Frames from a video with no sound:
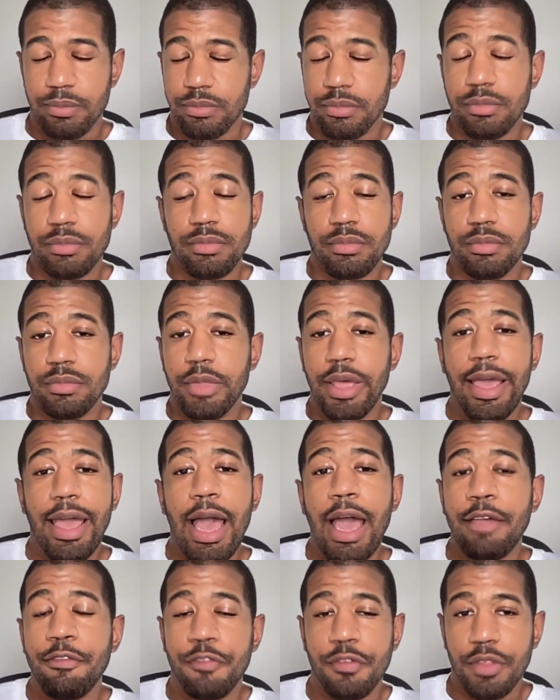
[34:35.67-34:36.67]

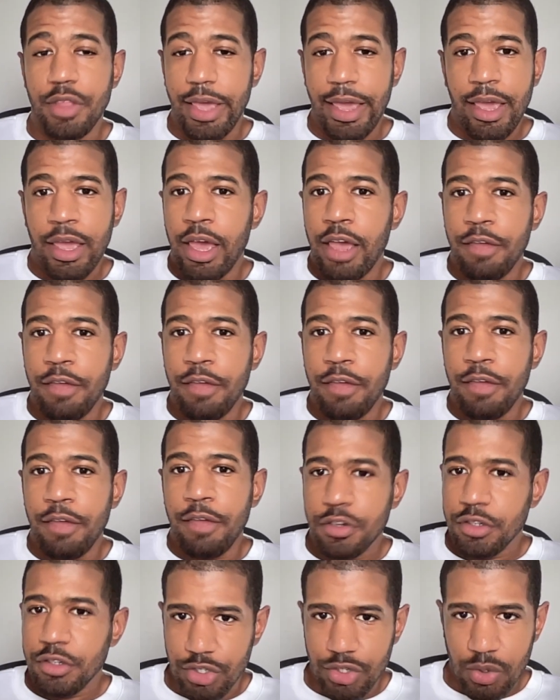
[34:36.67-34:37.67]
The AI filters
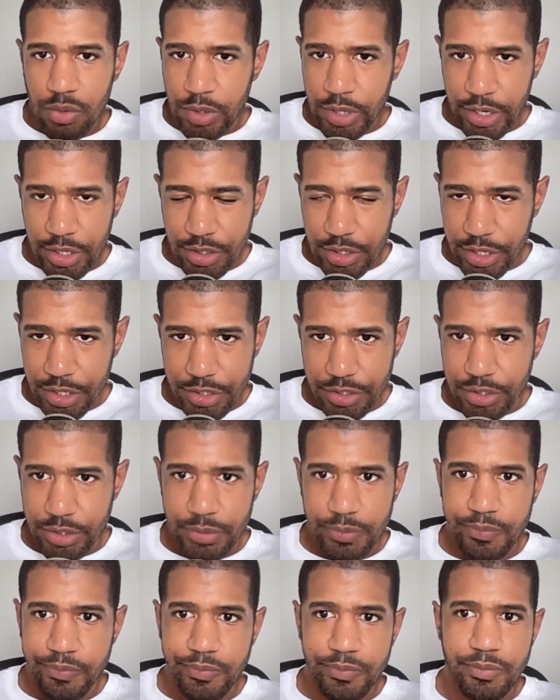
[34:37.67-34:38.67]
just don't like links.
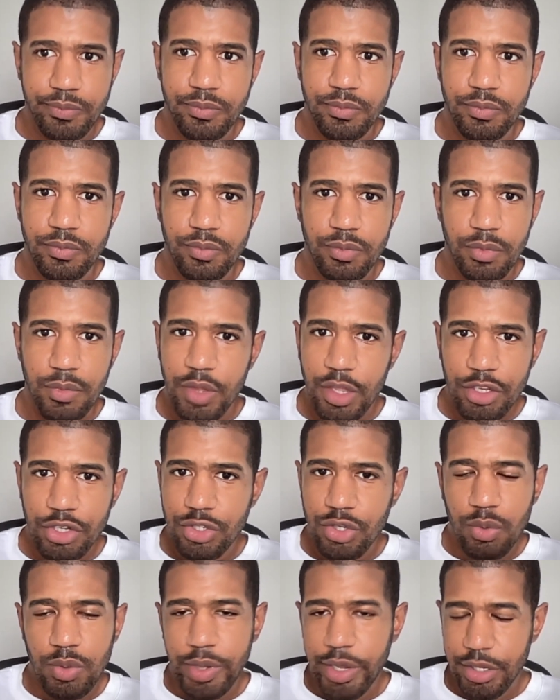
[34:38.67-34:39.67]
They just
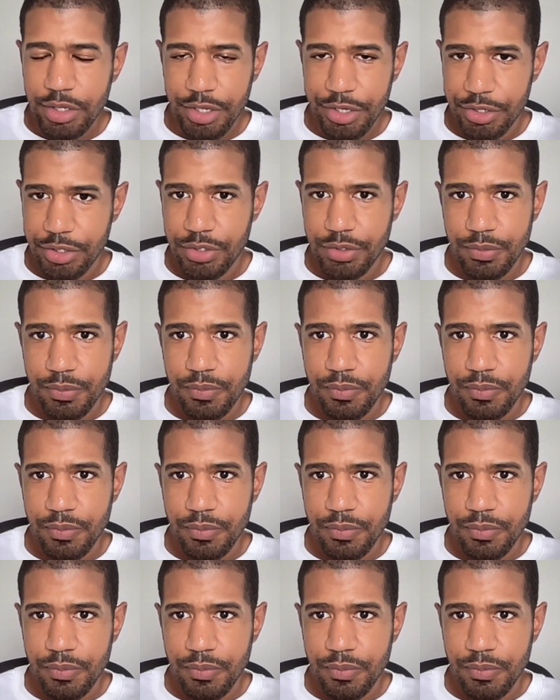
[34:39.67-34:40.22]
don't like links.